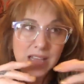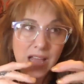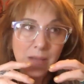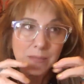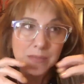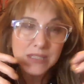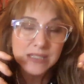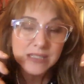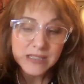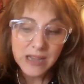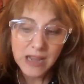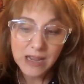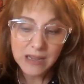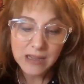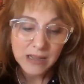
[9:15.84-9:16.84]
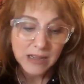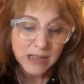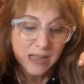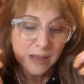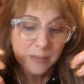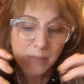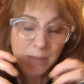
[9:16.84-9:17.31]

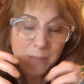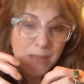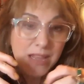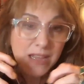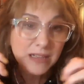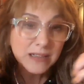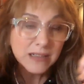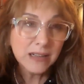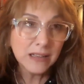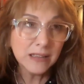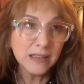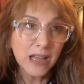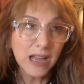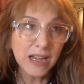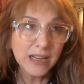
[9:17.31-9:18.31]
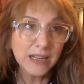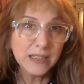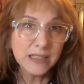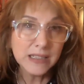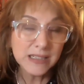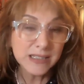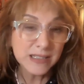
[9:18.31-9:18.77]
My main
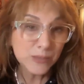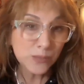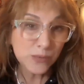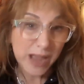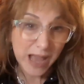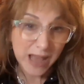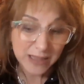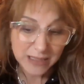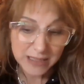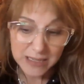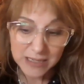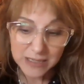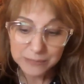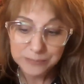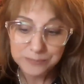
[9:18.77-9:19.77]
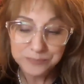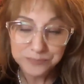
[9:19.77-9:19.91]
line is reality